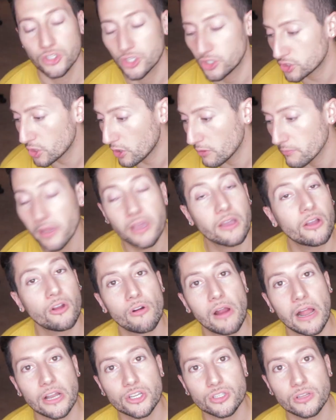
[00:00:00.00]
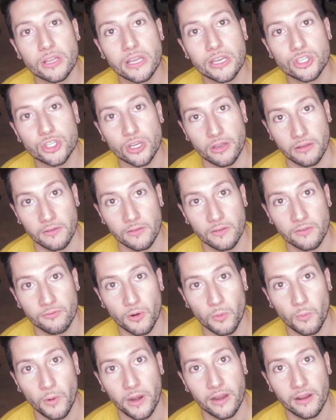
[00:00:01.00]
She told me congratulations
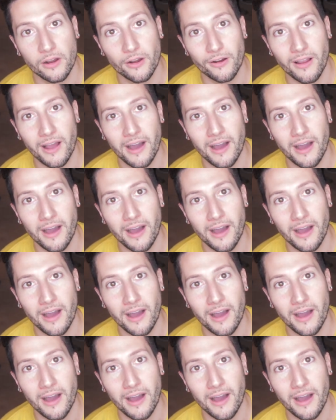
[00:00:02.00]
for winning her